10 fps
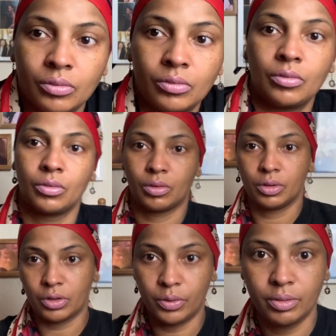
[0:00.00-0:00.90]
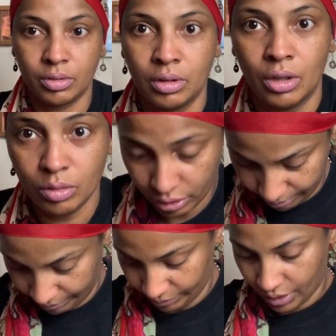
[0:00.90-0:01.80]
gloss. I'm just using a
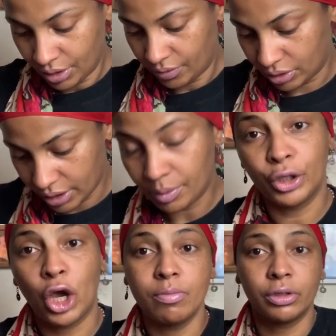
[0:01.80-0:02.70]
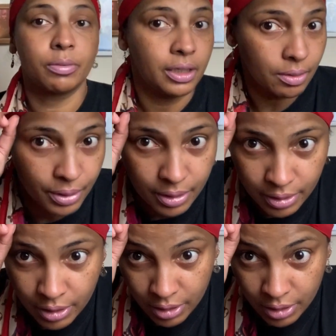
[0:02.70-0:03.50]
plain Rimmel lip gloss,